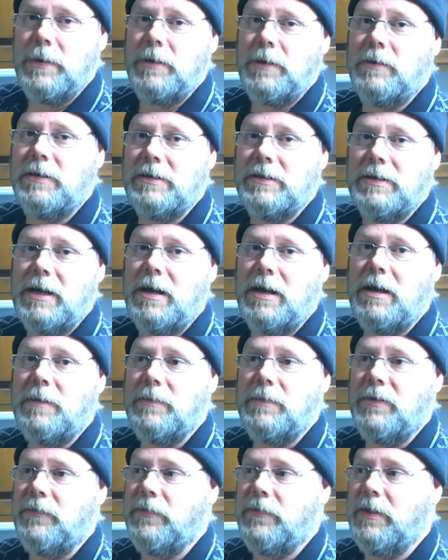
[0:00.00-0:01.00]
on the
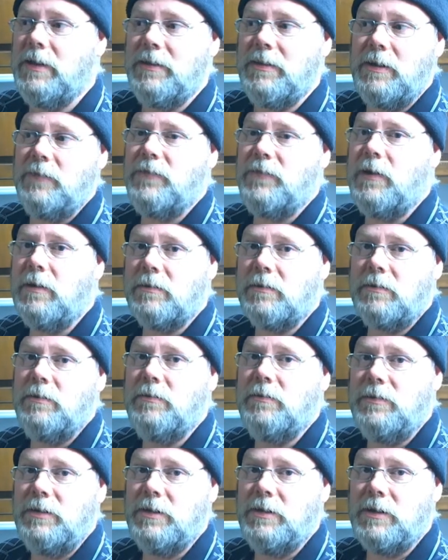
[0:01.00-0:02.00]
top, if anything falls
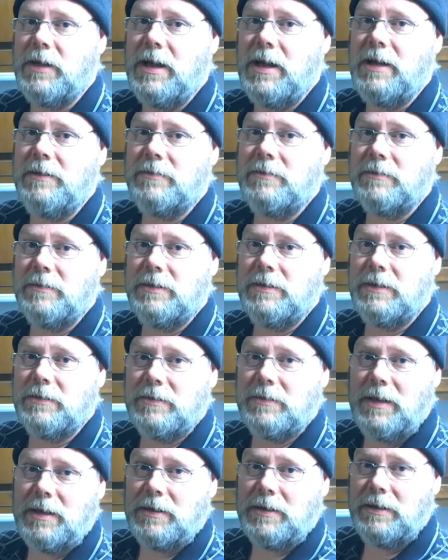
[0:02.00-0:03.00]
loose in your case, it's
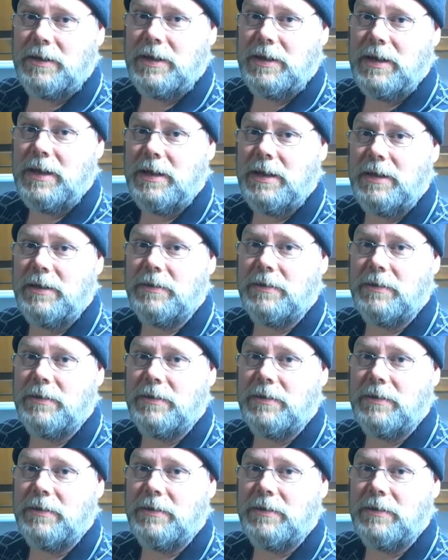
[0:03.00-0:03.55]
likely to hit it,